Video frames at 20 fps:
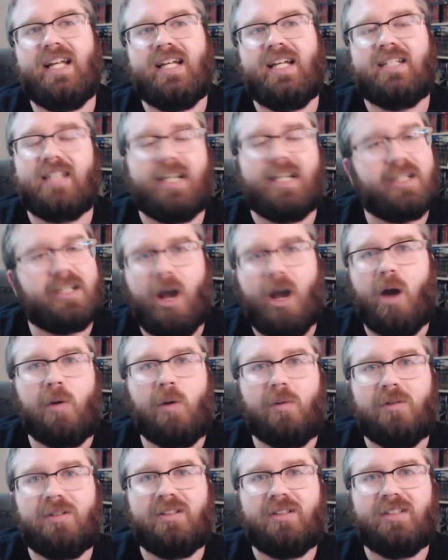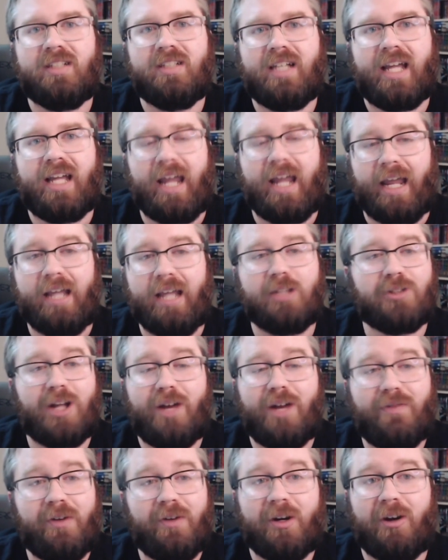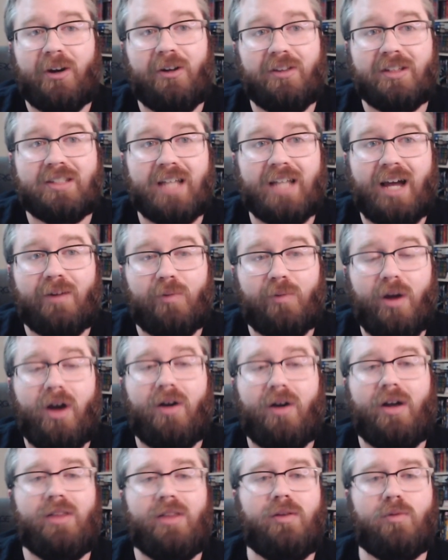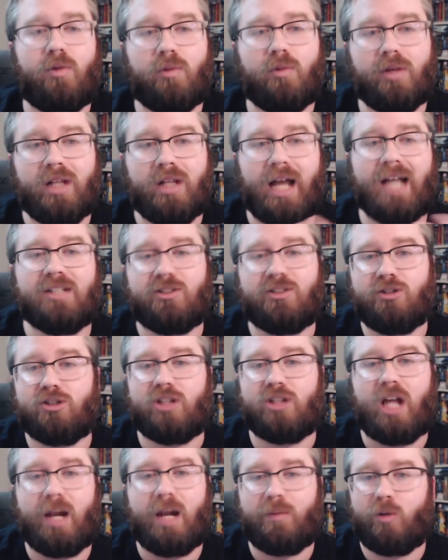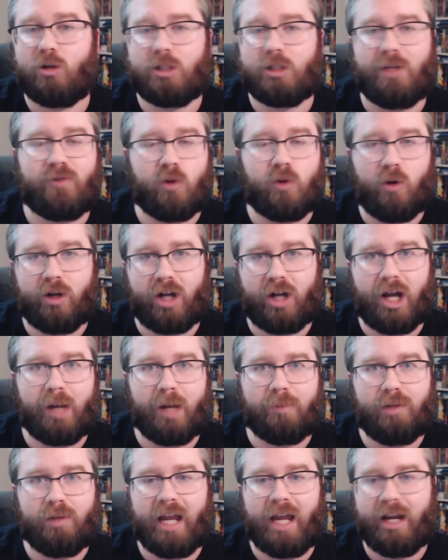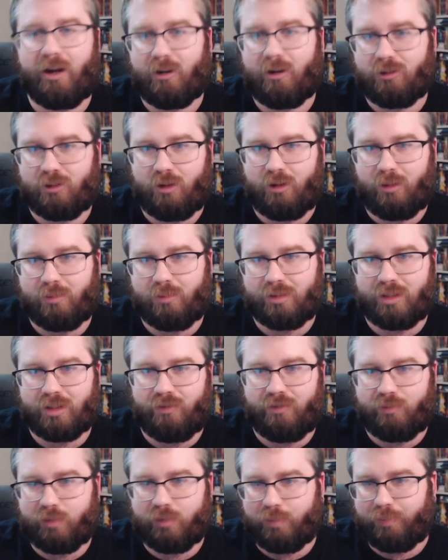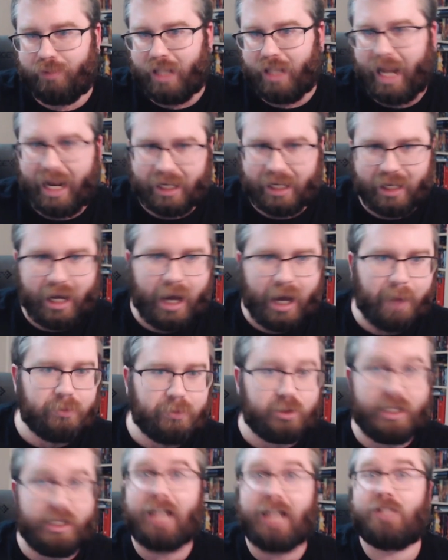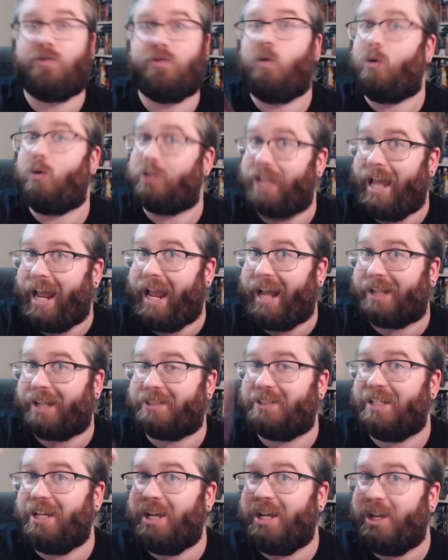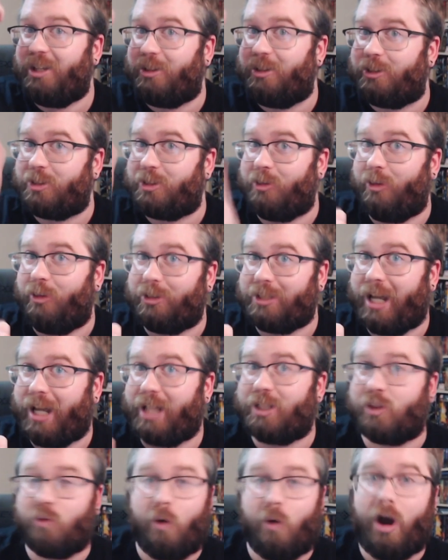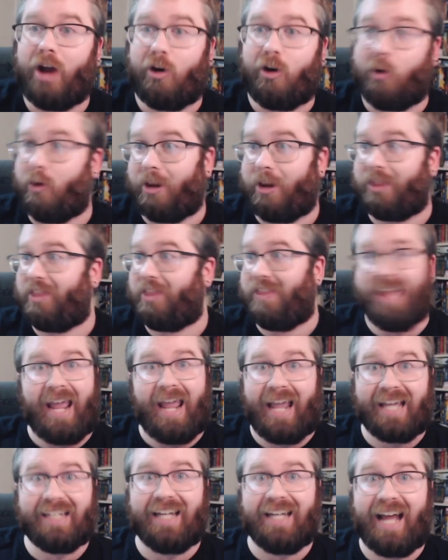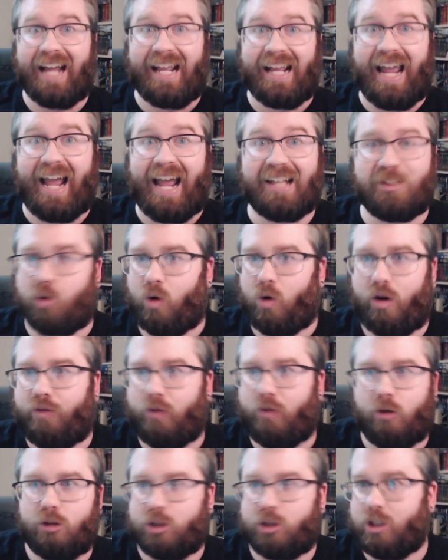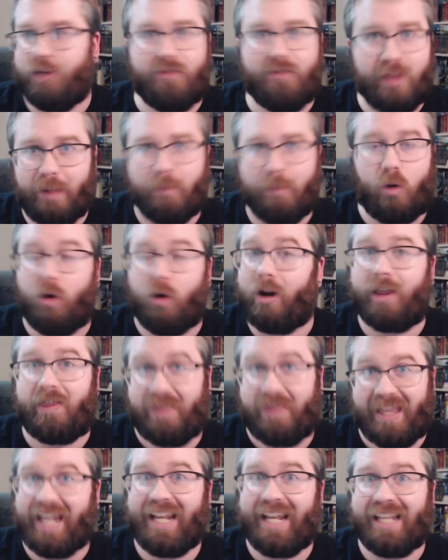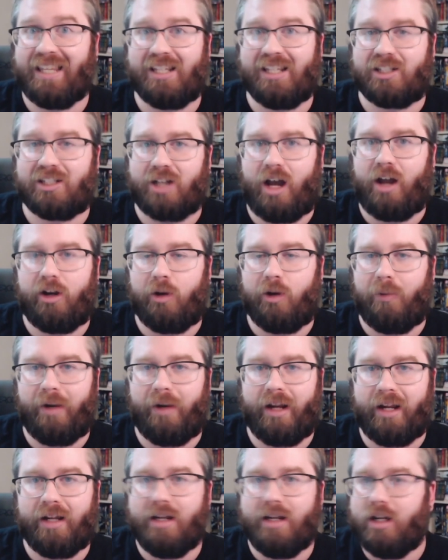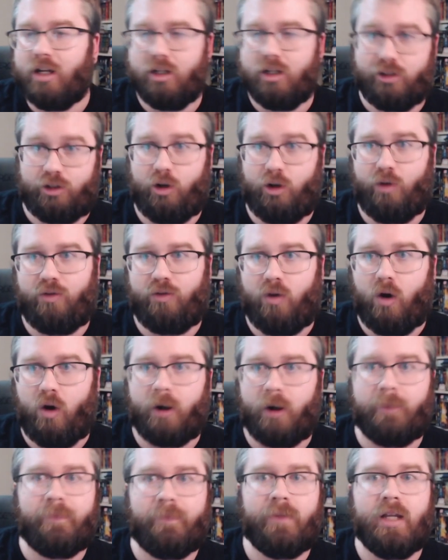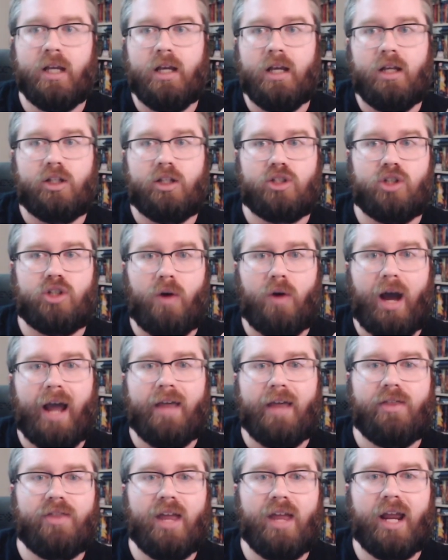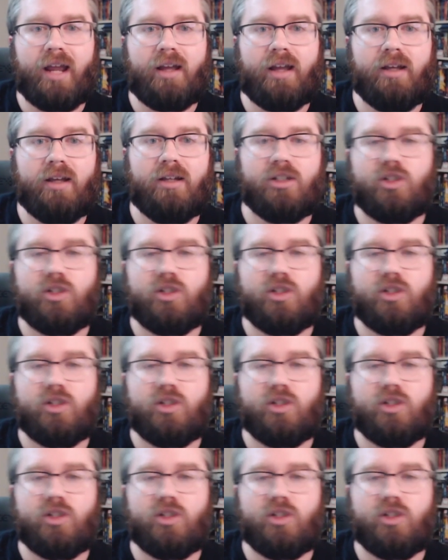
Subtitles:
It's like, no, he's trying to figure all this out well. And then we're realizing there's a lot more stuff going on at play here in terms of Black Ops, Task Force X, the Suicide Squad or a thing, I guess, or a version of them or a thing in this continuity so far. So I think,